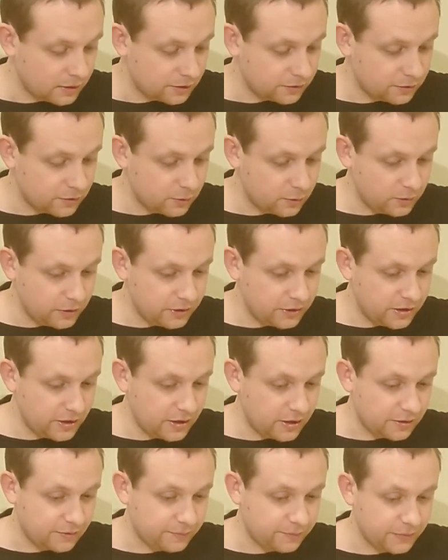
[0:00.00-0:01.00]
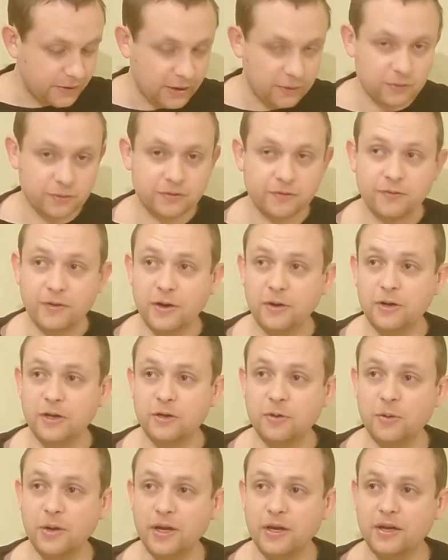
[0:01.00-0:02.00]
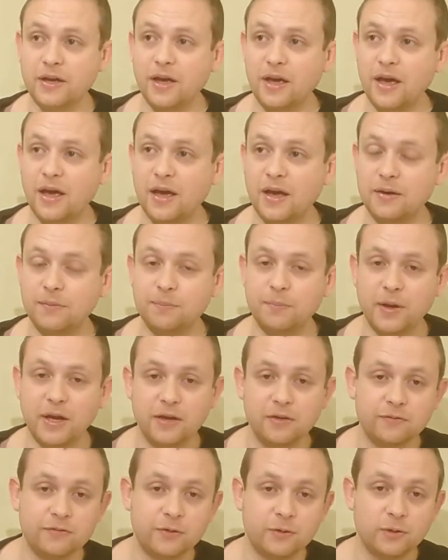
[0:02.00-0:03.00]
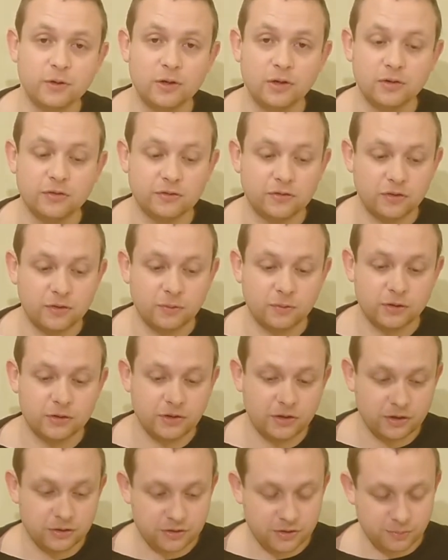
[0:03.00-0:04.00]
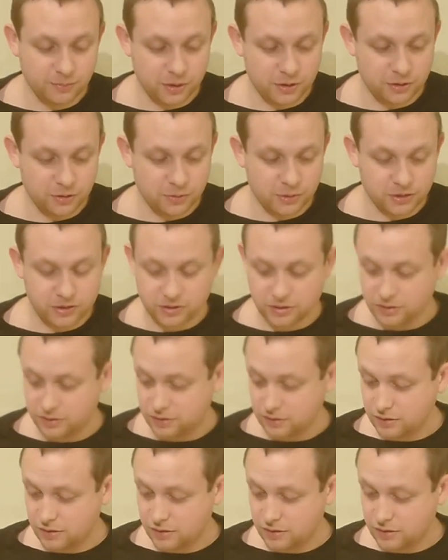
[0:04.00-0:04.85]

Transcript: Let's call it there. That was a very quick and painful loss to return to Mirkwood.